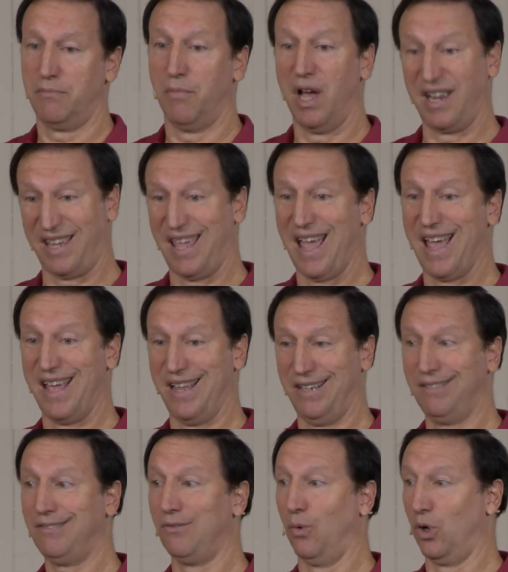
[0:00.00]

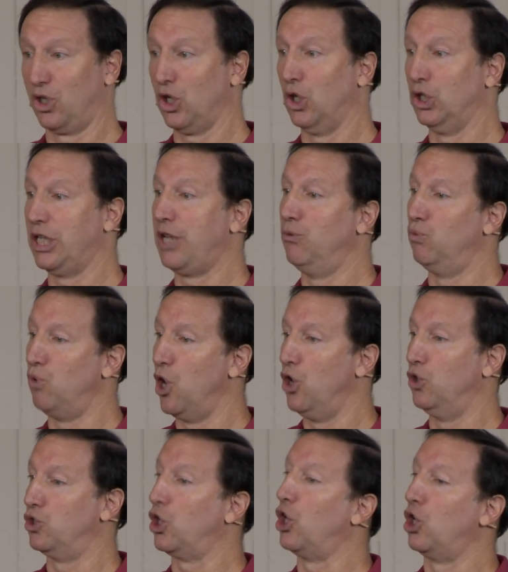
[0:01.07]
Again, we're told he
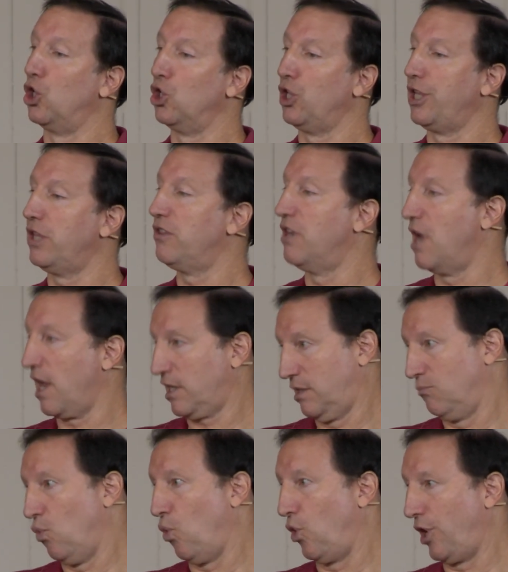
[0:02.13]
rose early the next
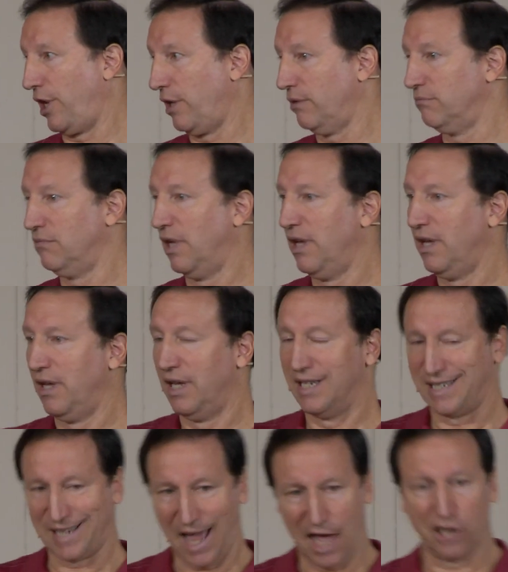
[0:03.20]
morning
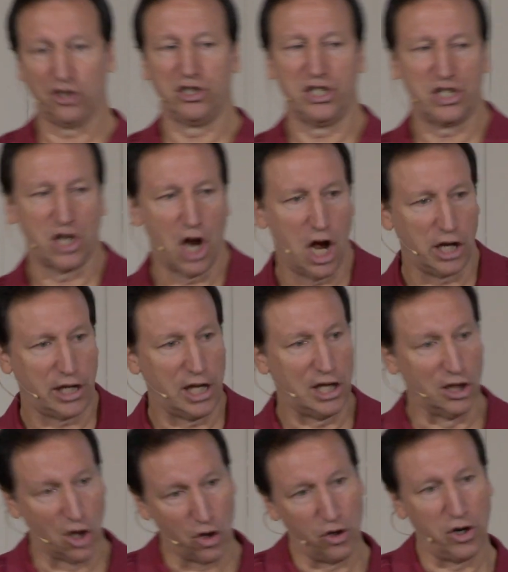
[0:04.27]
saddled his donkey,
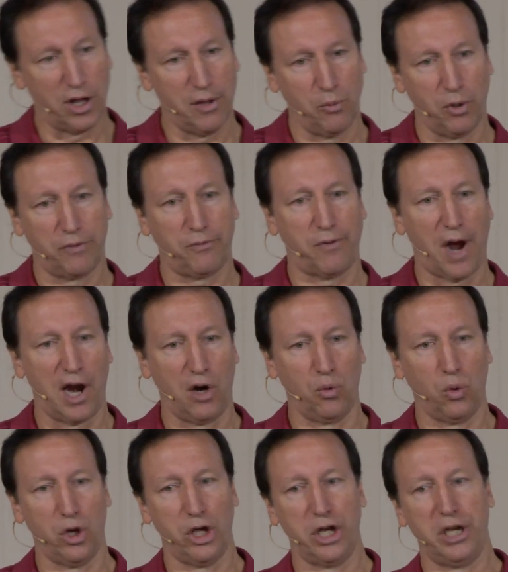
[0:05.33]
loaded it with
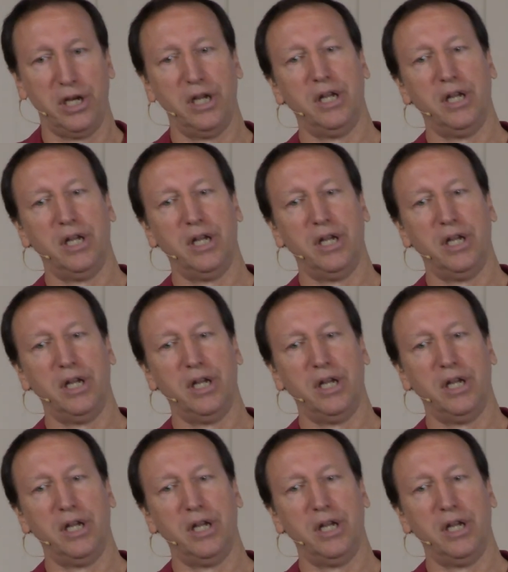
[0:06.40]
firewood,